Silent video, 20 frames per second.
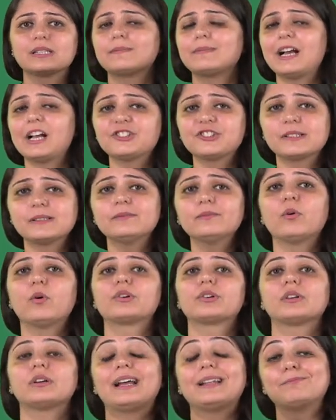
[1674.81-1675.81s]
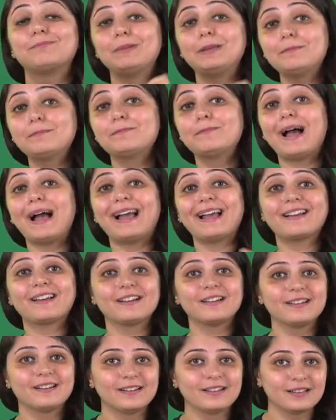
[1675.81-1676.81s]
splash some water and be back